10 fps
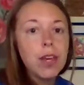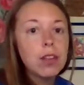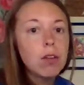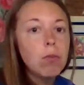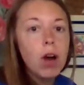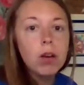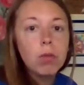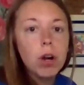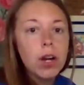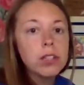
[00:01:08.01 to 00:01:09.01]
Either one
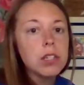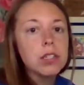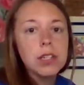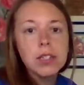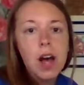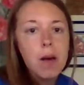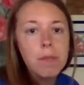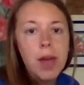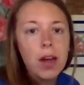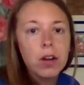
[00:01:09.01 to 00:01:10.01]
works. It does not
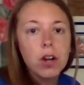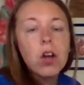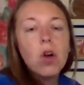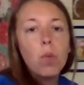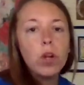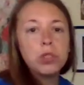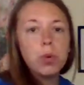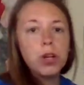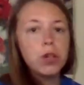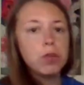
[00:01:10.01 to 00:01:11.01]
matter which
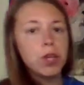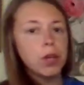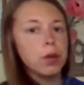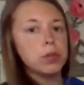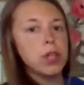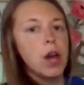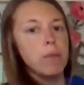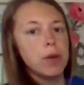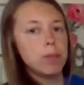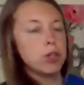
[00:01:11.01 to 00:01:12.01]
one you use,
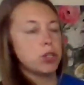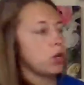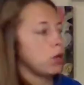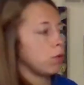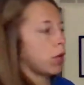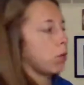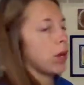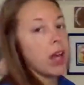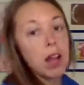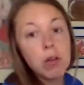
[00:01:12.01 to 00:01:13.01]
but I'm going to show you really
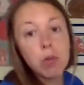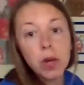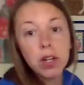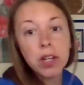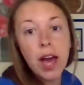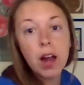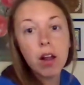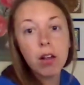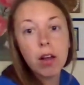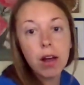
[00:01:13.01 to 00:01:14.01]
quickly
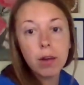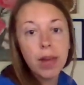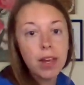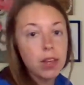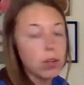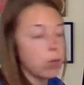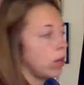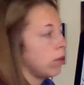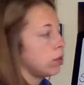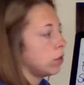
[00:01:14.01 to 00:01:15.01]
how to make either one
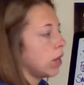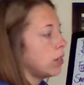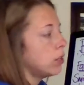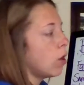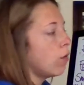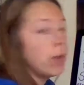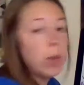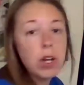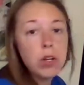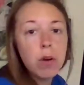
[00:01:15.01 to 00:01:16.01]
of those. Okay, so if we
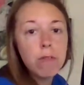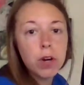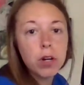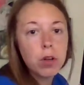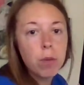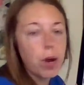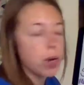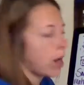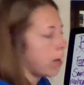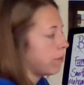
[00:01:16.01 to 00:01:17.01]
want to do a vertical bar
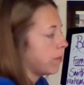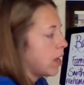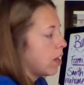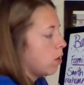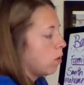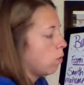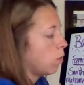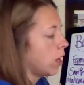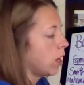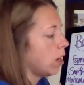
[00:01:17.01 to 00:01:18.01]
graph,
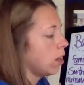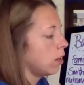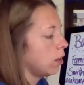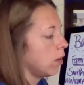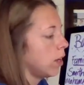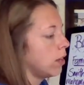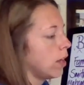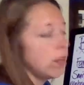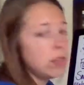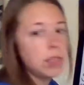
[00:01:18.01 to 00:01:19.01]
we go like
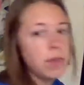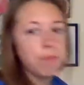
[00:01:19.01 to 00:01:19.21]
this.